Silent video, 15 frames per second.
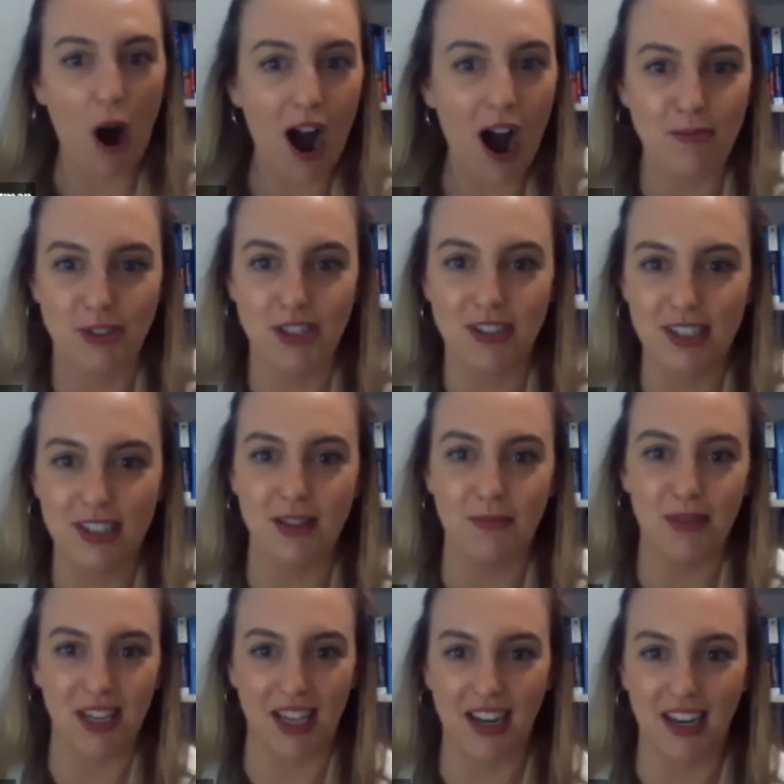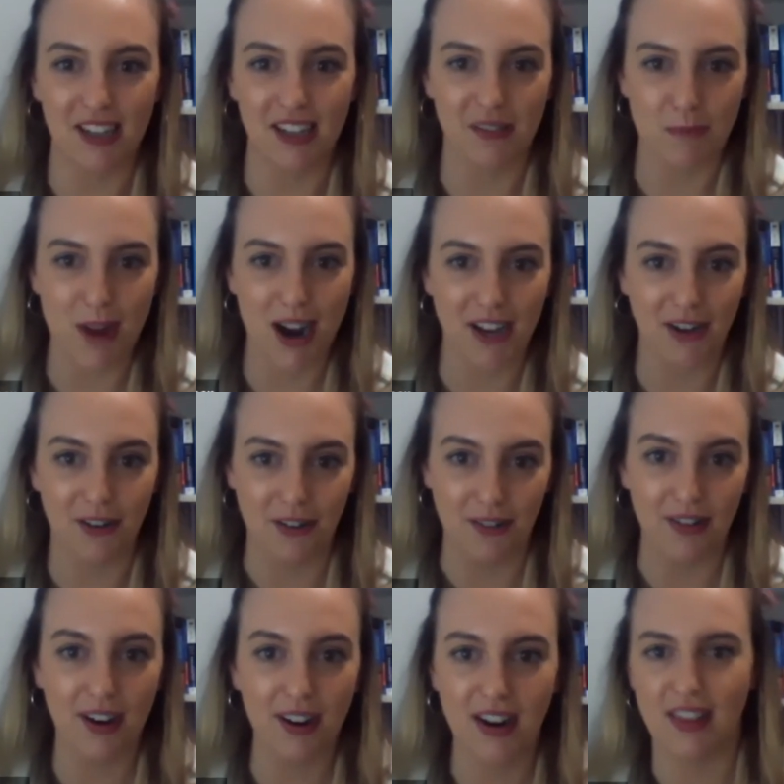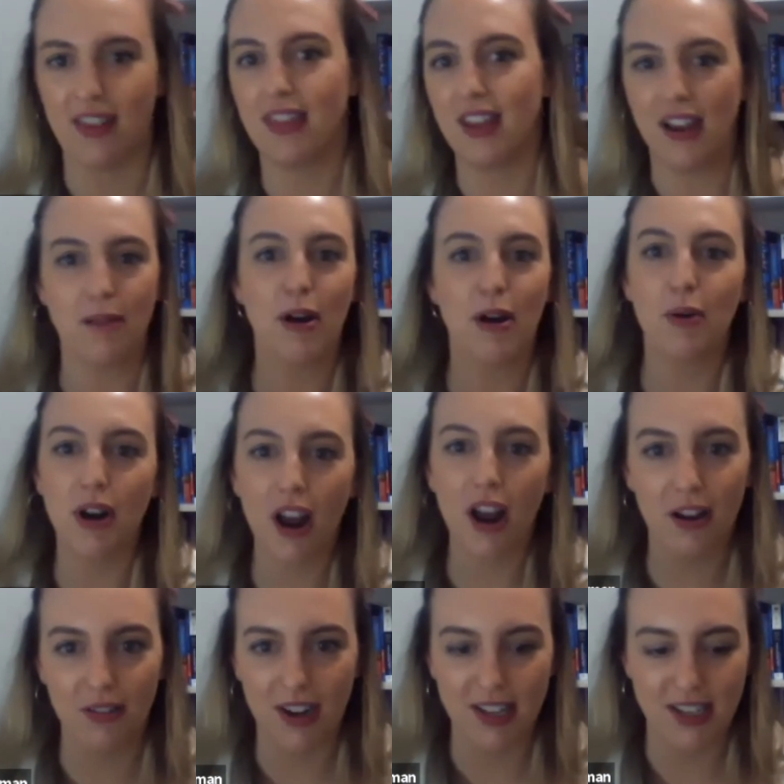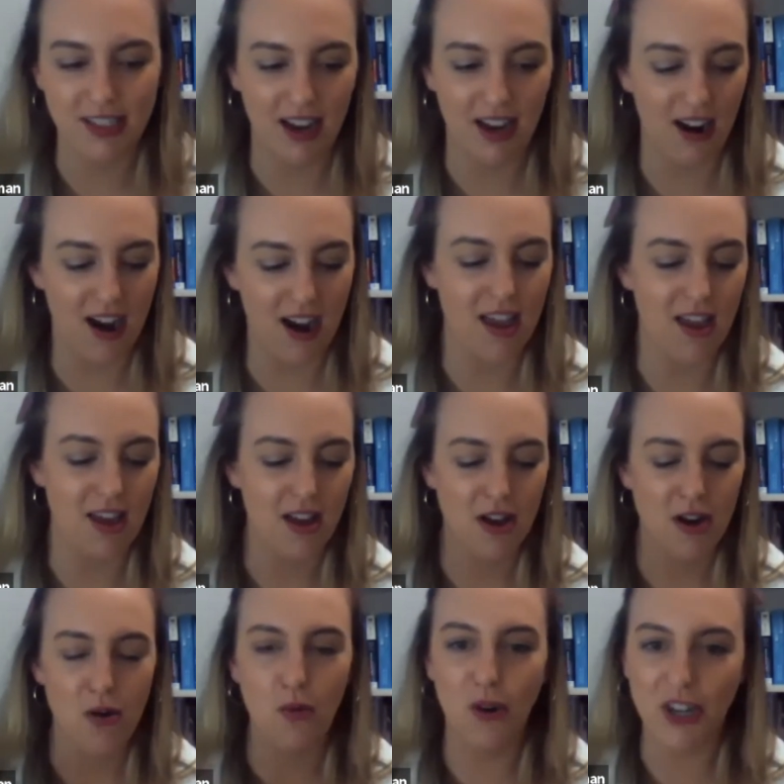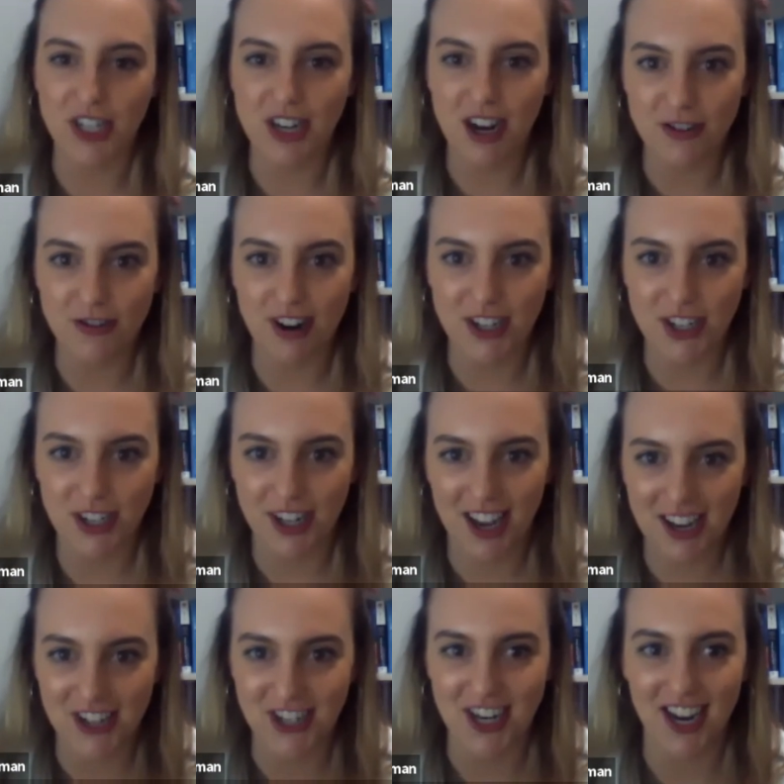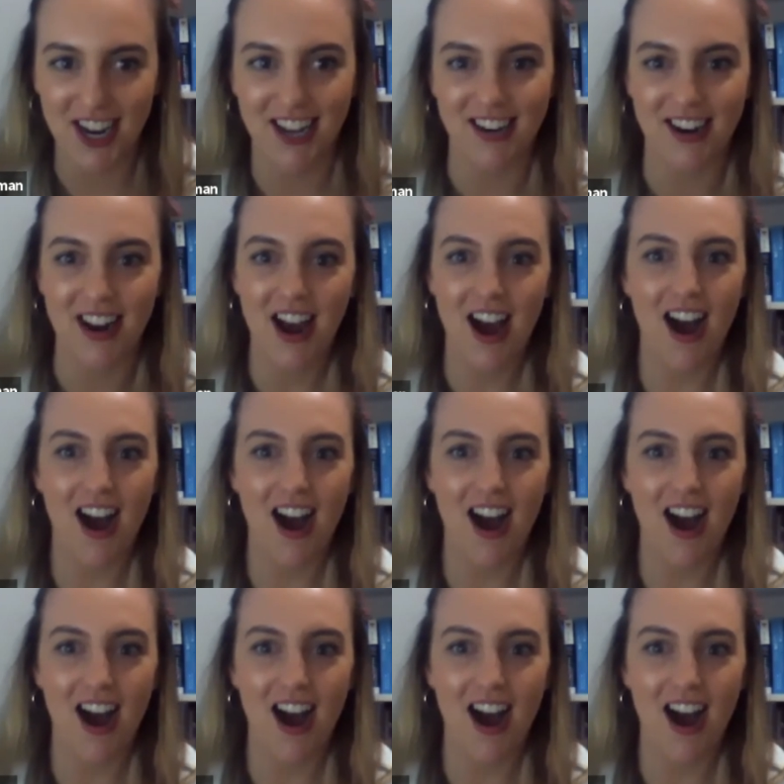I'm just in the beginning of my career, and think about what I already said. I worked in outdoor education.